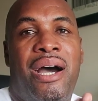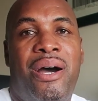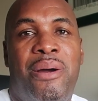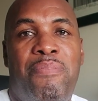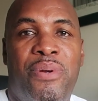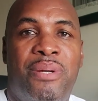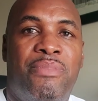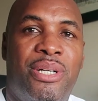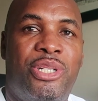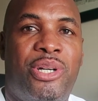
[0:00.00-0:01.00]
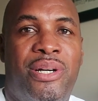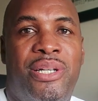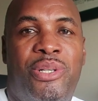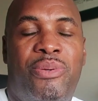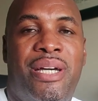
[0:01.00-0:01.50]
are pretty much
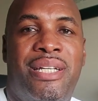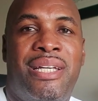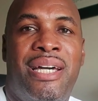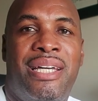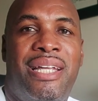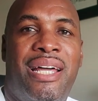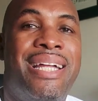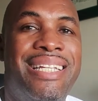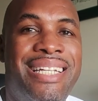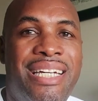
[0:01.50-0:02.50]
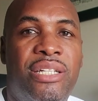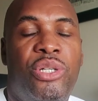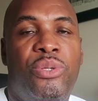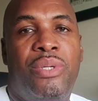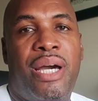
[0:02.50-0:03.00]
countries that need
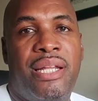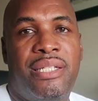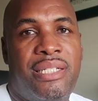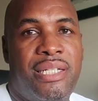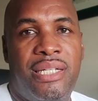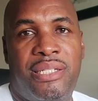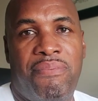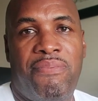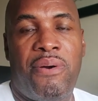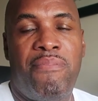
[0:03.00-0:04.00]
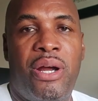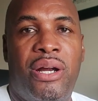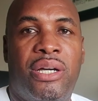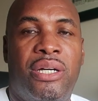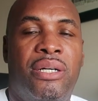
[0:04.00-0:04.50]
the United States of
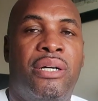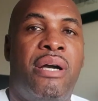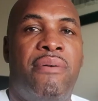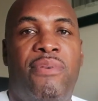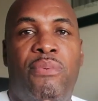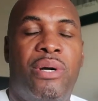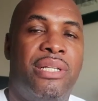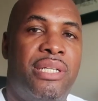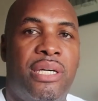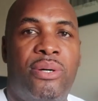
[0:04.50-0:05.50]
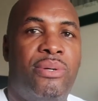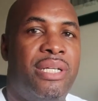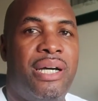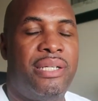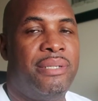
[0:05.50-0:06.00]
America for one thing or
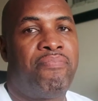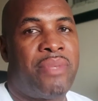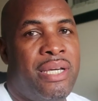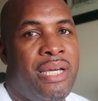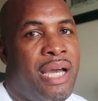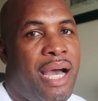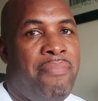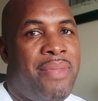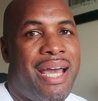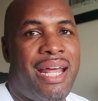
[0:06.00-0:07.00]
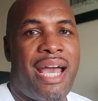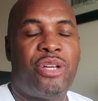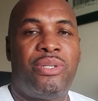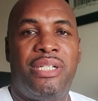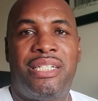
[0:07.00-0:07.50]
another. I'm not
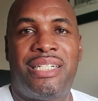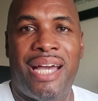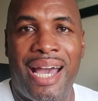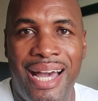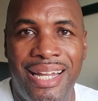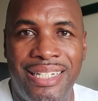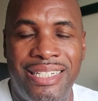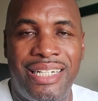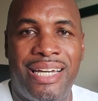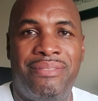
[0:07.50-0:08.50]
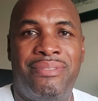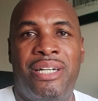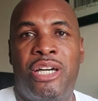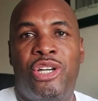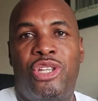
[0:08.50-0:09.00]
actually
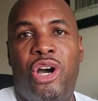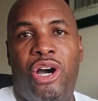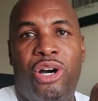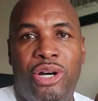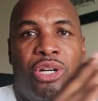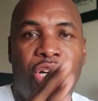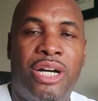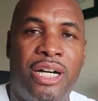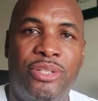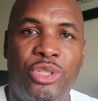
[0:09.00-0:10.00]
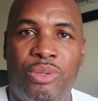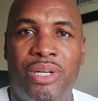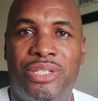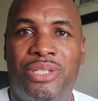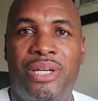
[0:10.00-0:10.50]
challenging the other
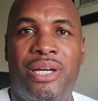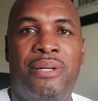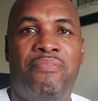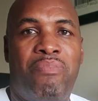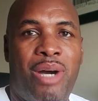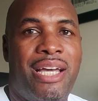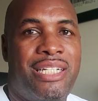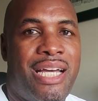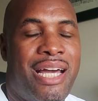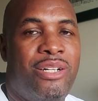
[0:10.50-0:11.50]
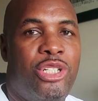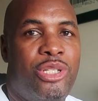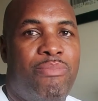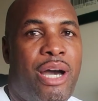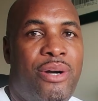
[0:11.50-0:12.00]
countries. You know, my channel
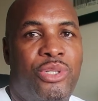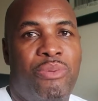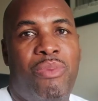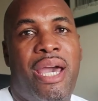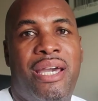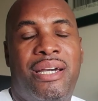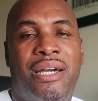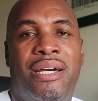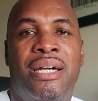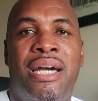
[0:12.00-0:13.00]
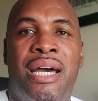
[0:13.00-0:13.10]
is about Jamaica,